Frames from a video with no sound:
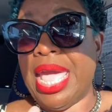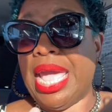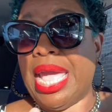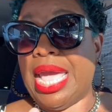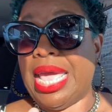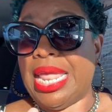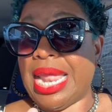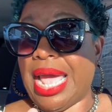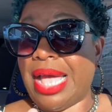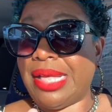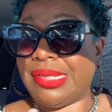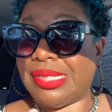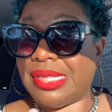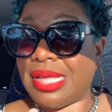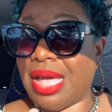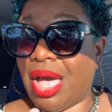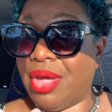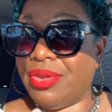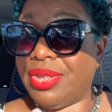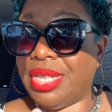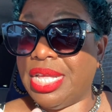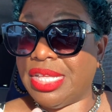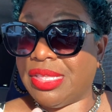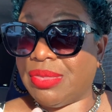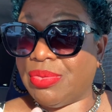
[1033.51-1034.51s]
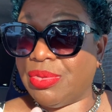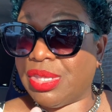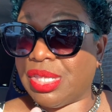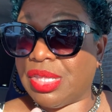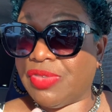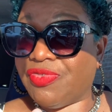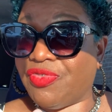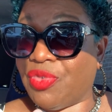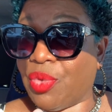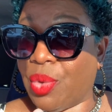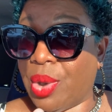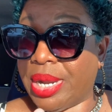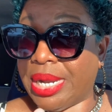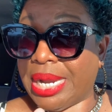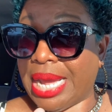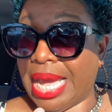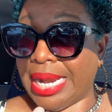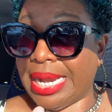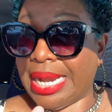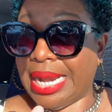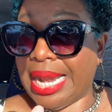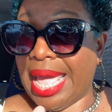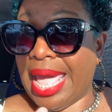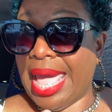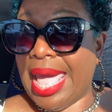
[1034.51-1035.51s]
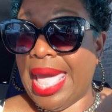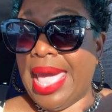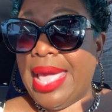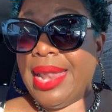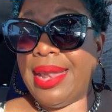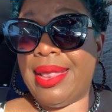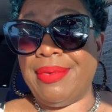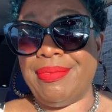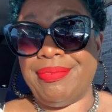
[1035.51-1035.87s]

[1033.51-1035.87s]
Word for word: and I saw this was $4.99,